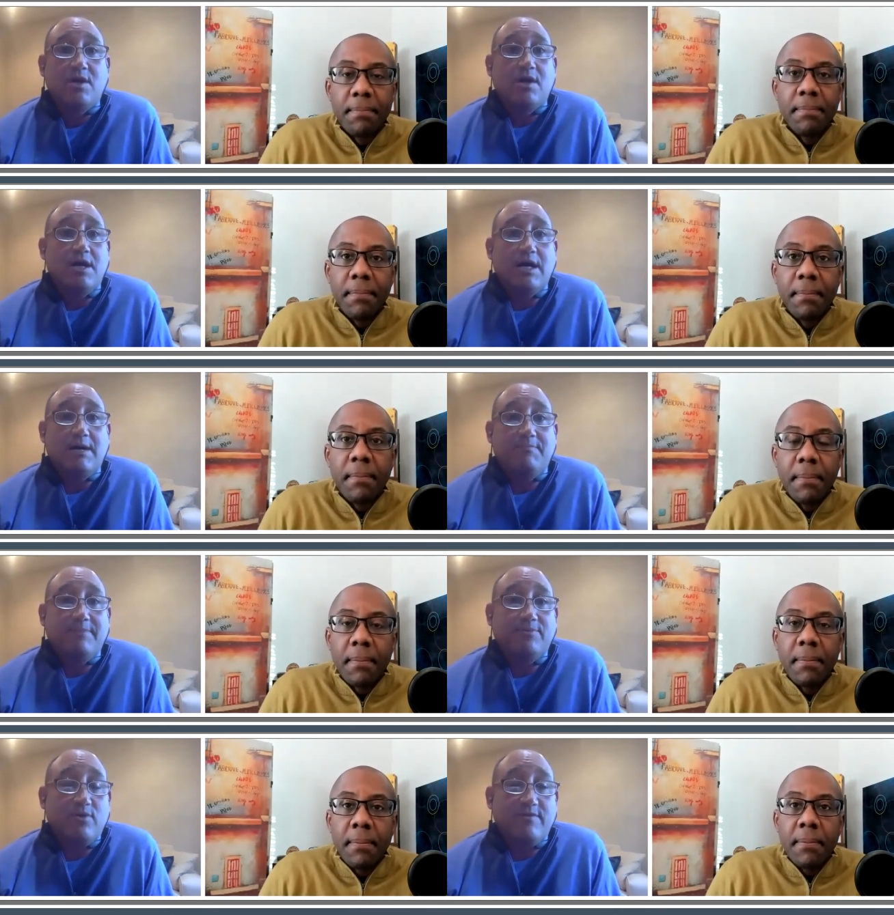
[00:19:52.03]
Speaker 1: uh,
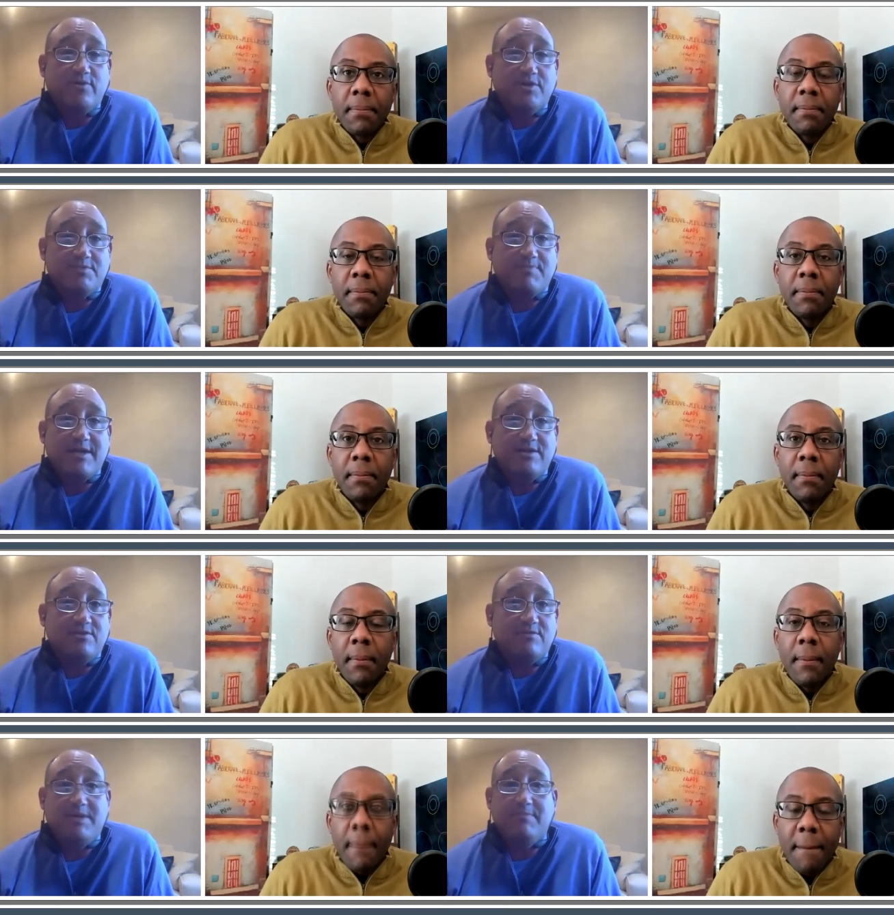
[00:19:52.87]
people are influenced by
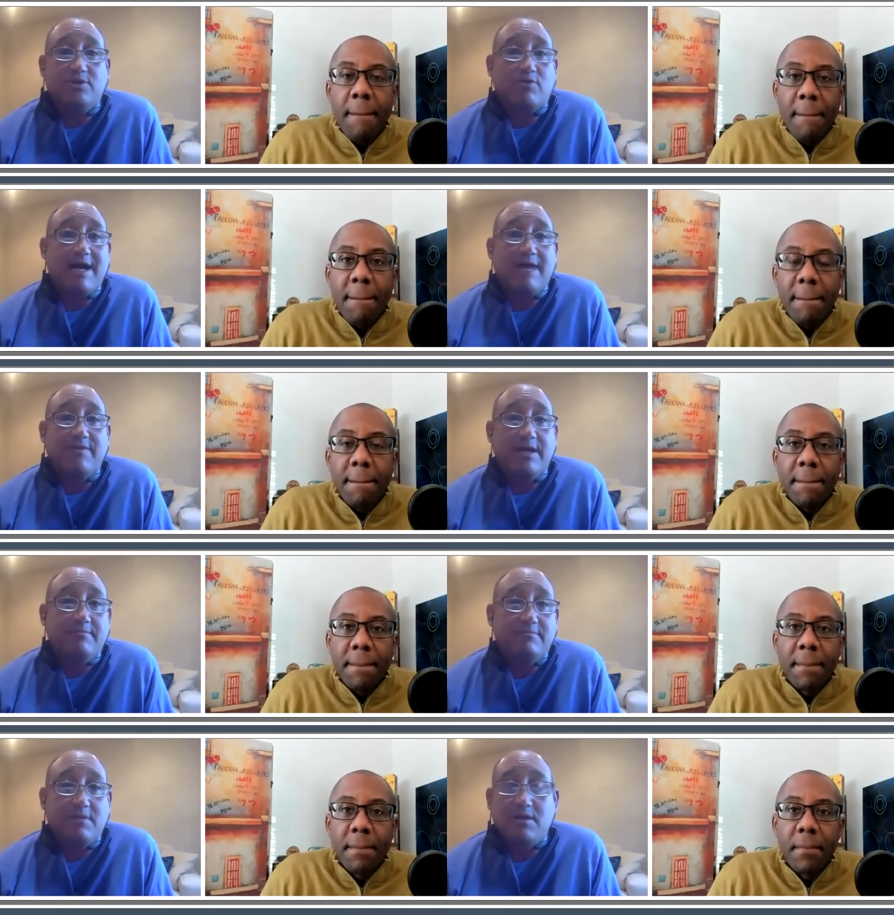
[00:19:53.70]
this, people around them.
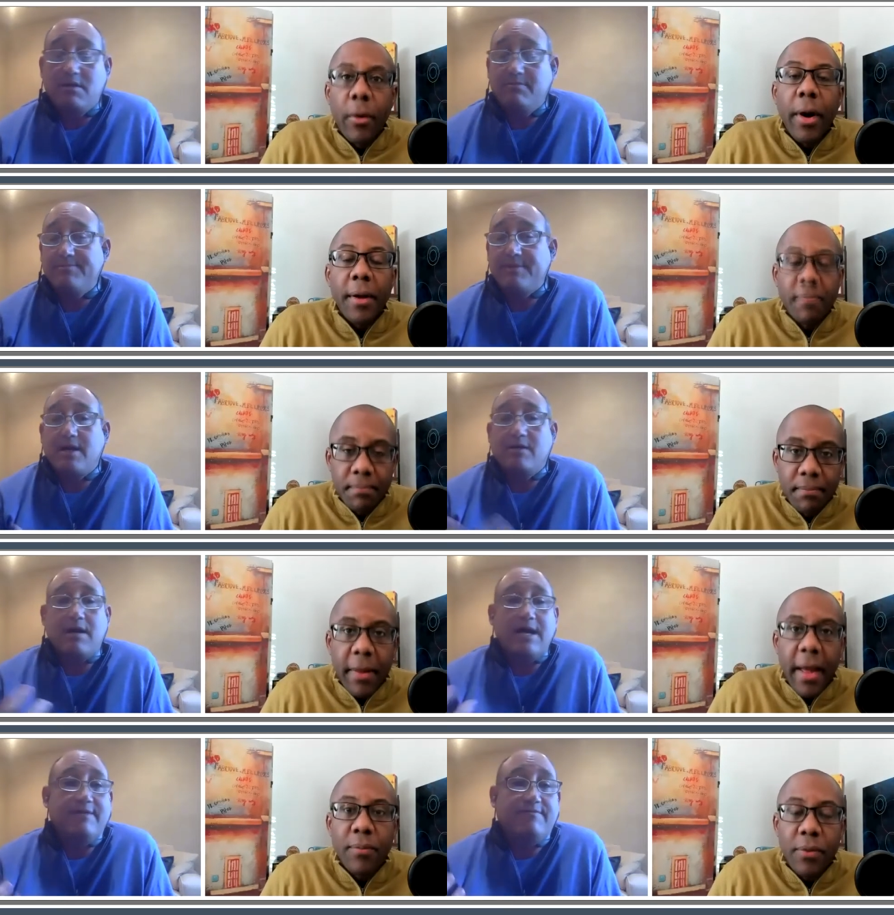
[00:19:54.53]
Uh, right. Now,
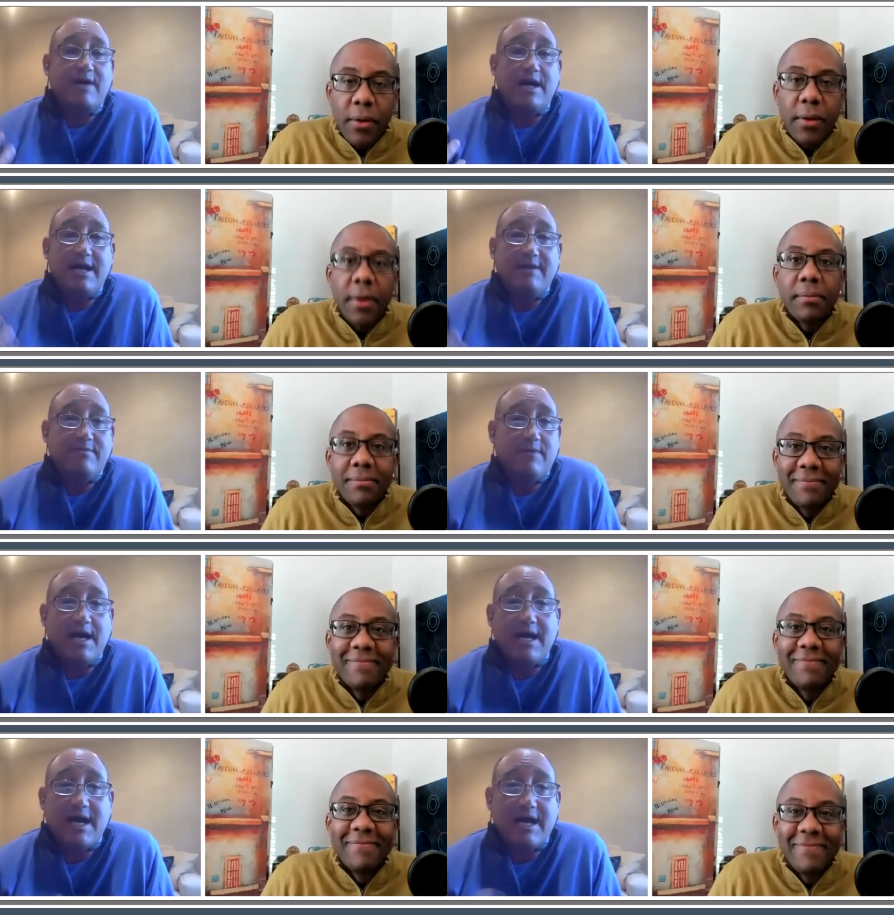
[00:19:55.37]
I have, I, have a,
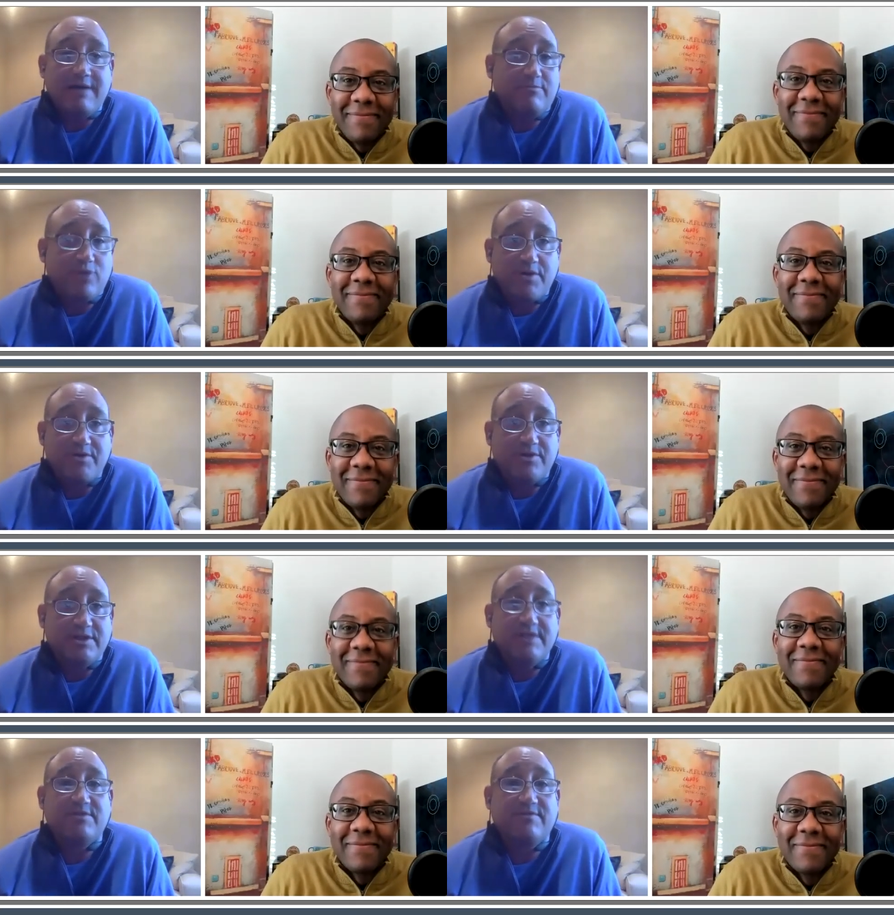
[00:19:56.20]
I have a brother that
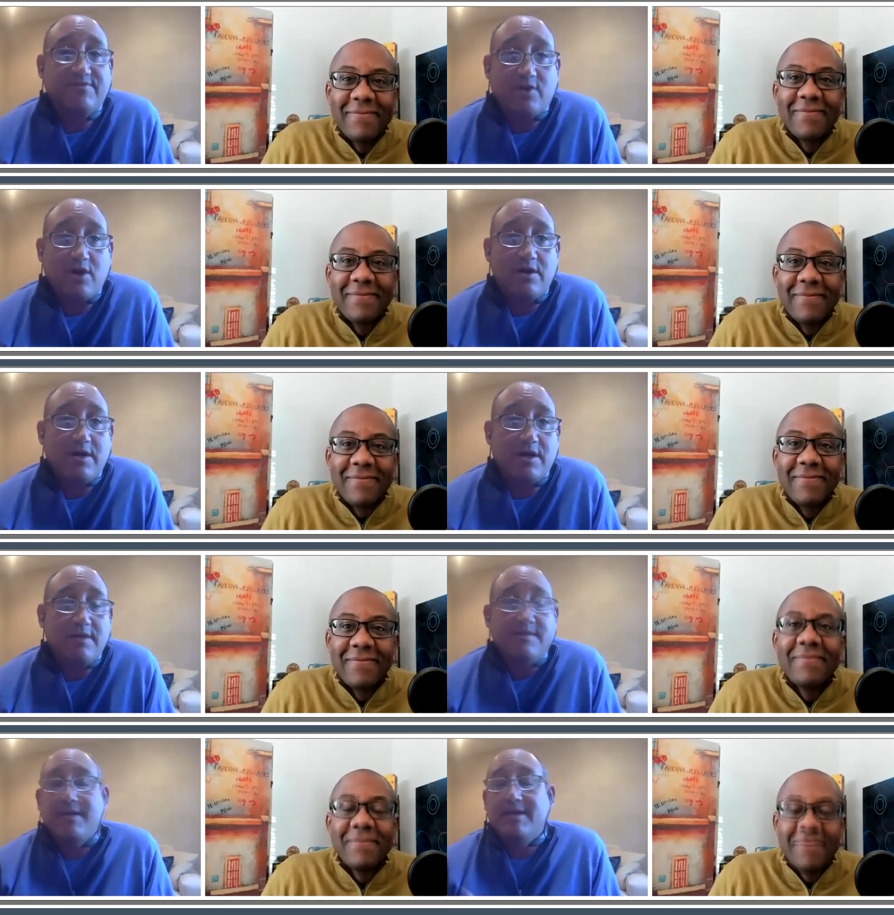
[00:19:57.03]
lives in Florida.
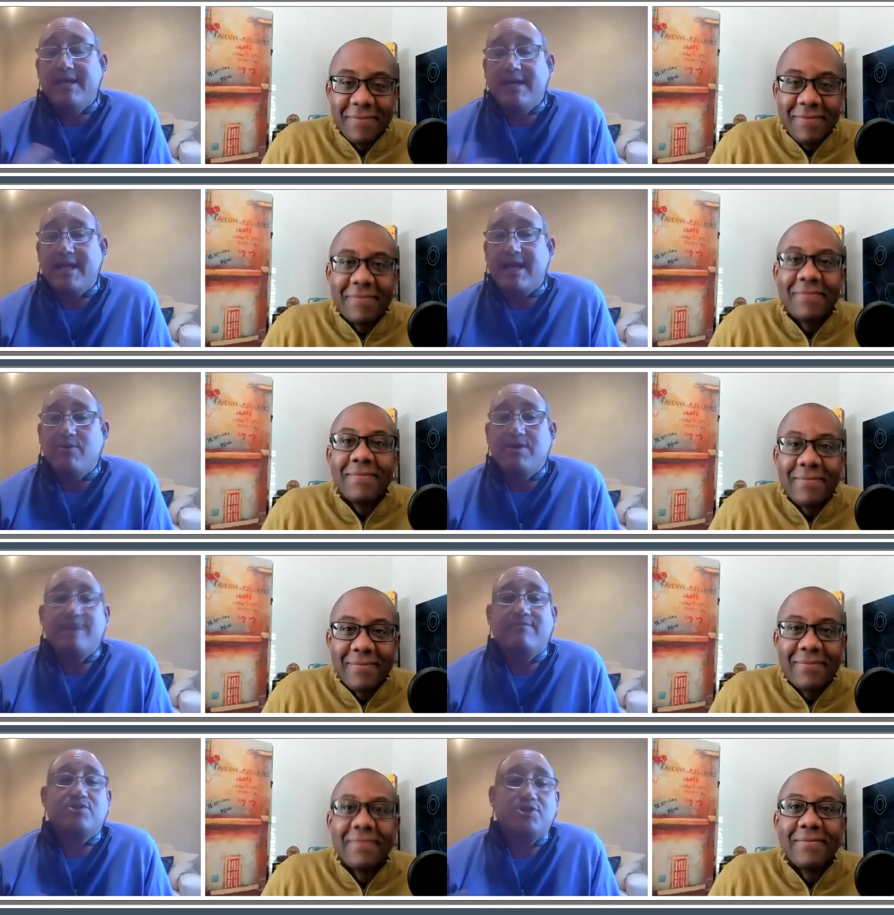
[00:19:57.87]
Again, I would
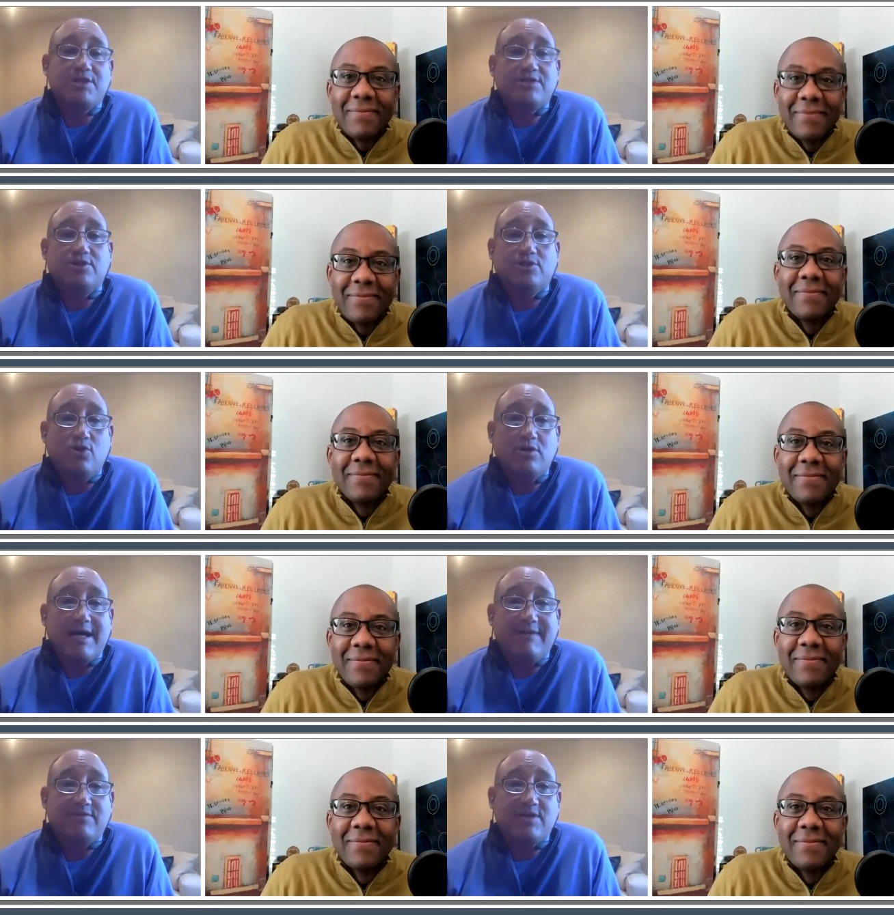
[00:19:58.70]
never suggest a local
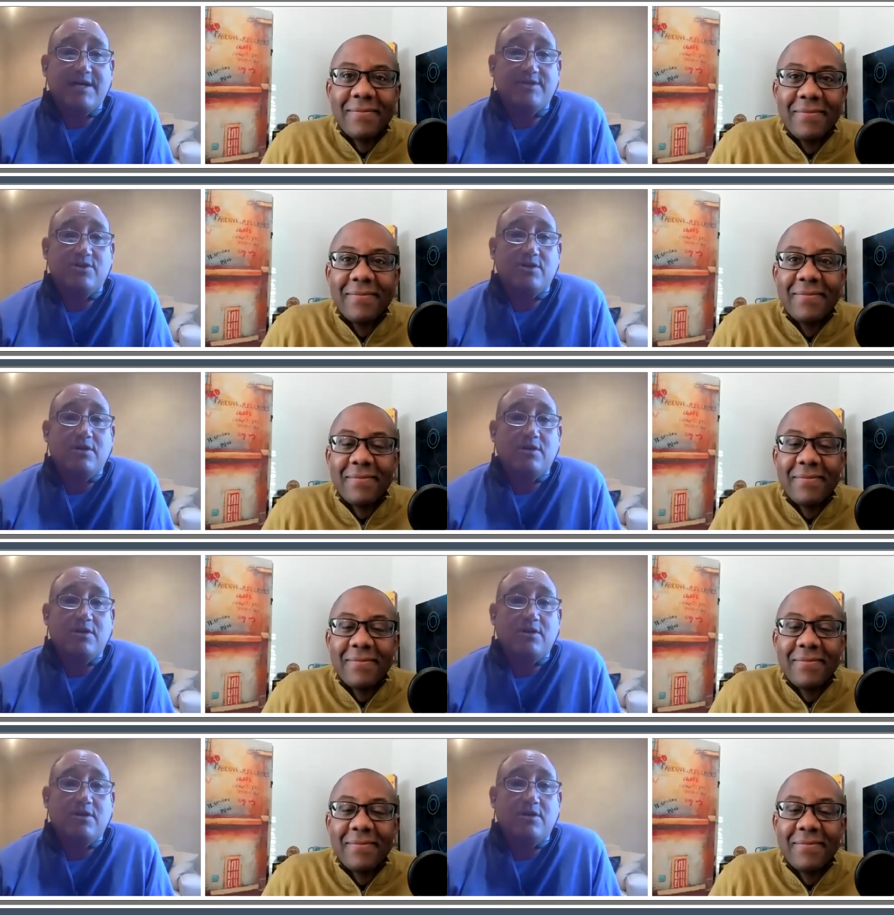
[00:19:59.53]
advertiser